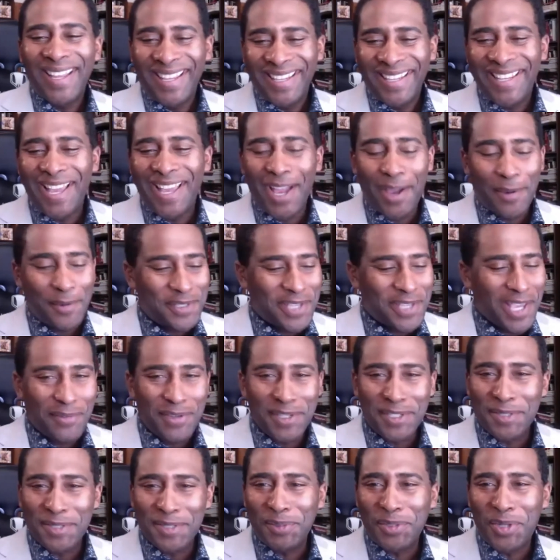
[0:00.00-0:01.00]
Yeah, I was
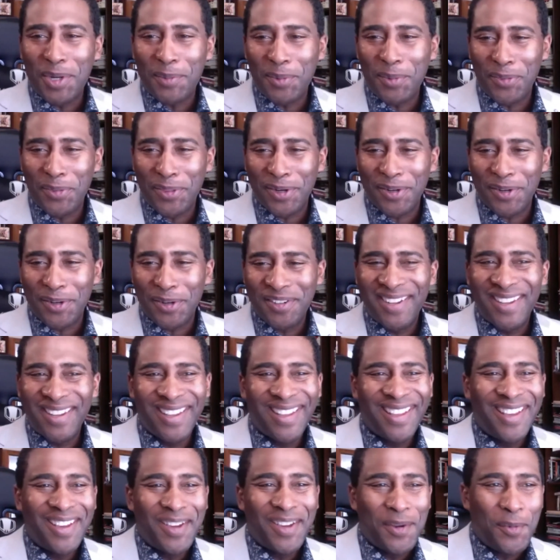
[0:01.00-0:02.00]
having some trouble there.
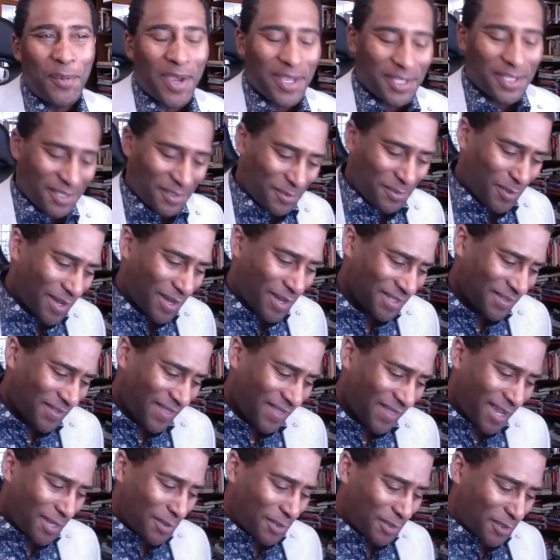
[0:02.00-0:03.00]
Wes,
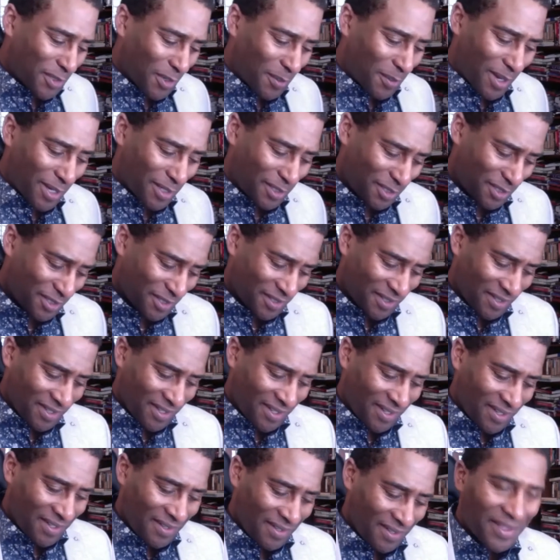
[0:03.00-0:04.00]
thank you so much.
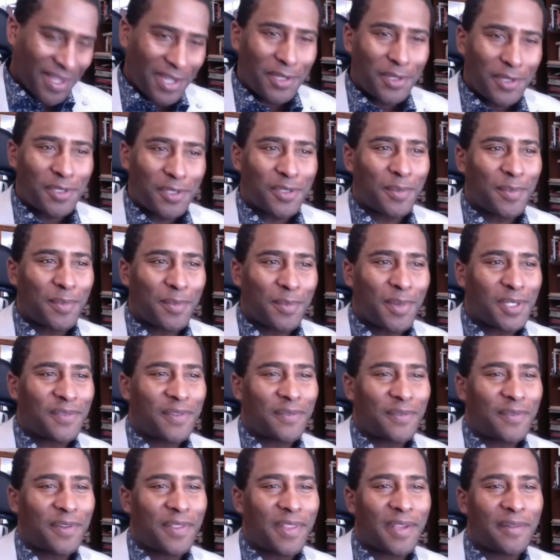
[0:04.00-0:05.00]
Thank you so much
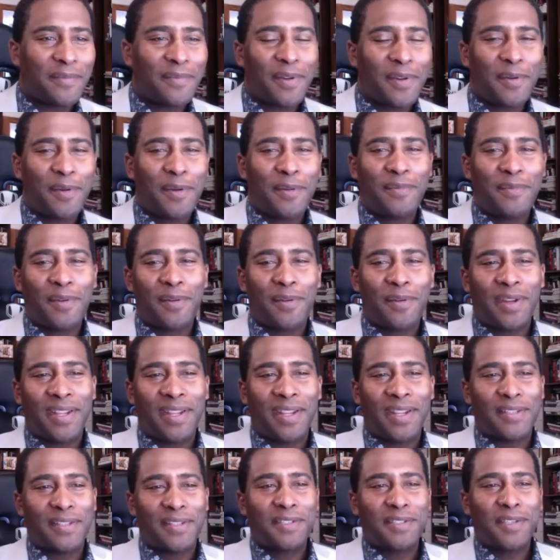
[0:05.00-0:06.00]
for that very, very
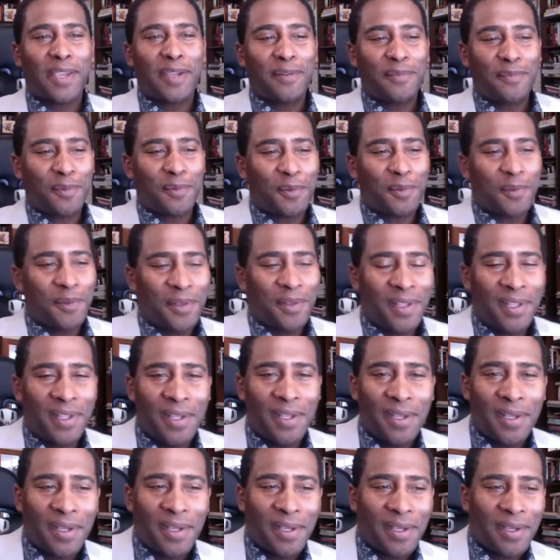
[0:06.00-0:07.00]
insightful
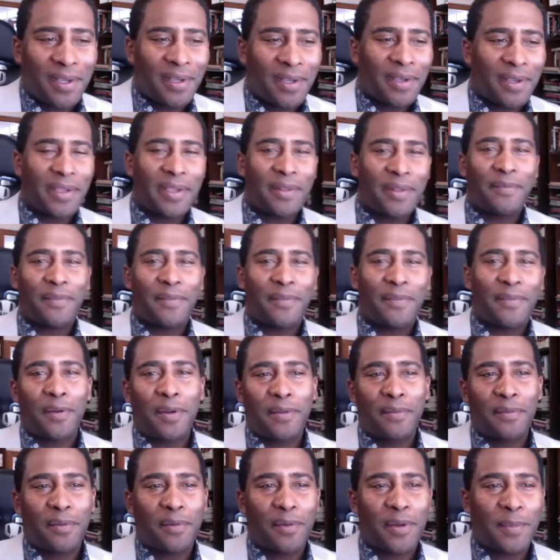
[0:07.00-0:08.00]
and
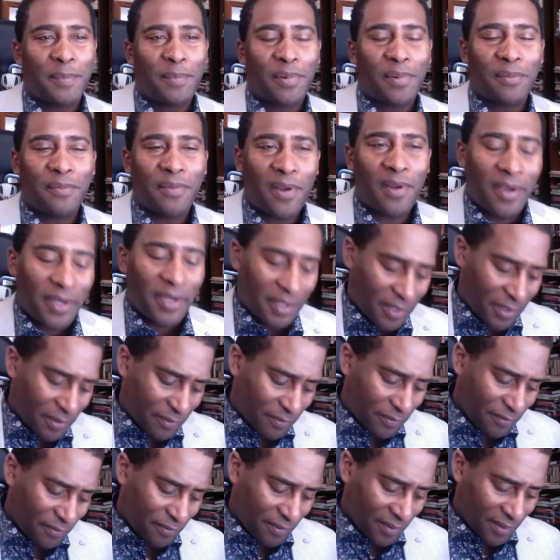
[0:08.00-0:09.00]
very, very
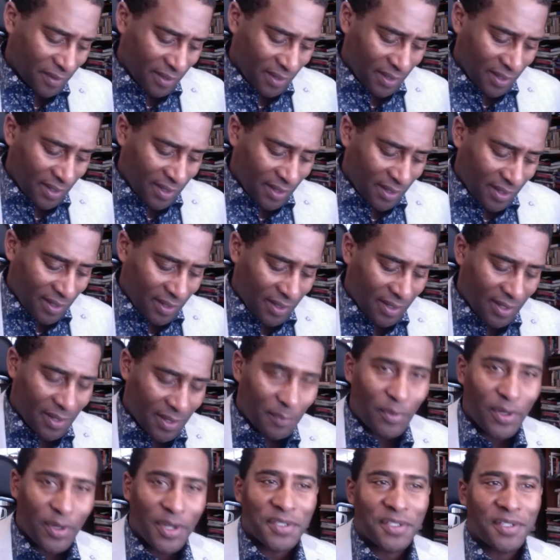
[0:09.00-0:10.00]
provocative
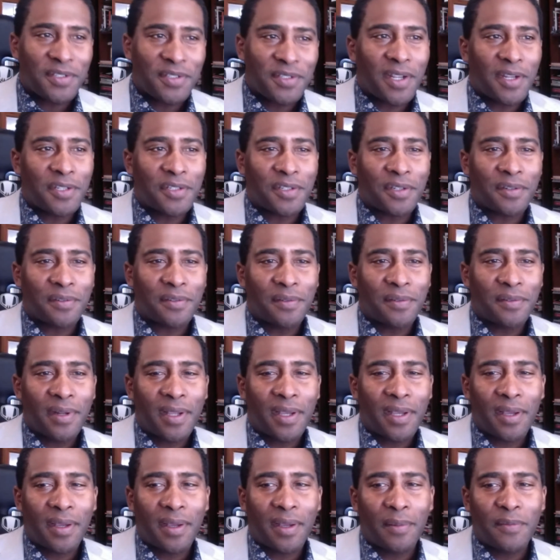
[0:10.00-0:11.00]
presentation.
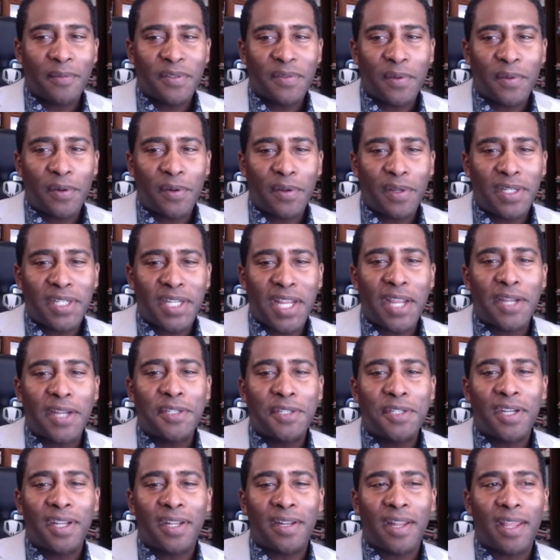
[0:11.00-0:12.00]
It was very
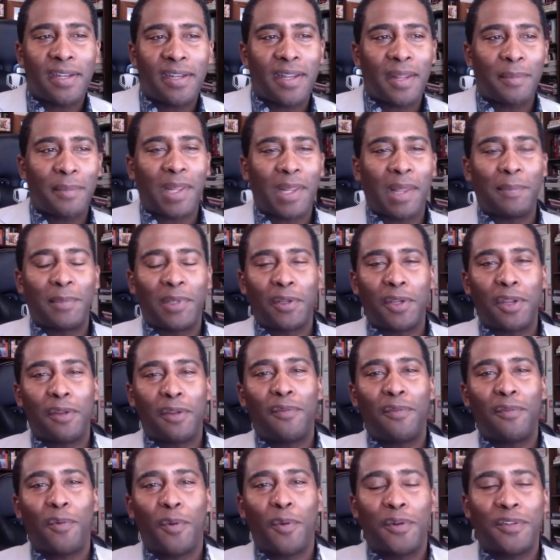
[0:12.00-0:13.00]
engaging, and I'm looking
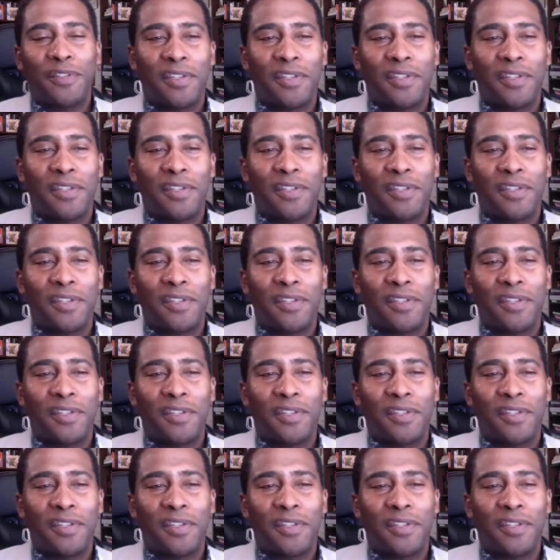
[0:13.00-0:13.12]
forward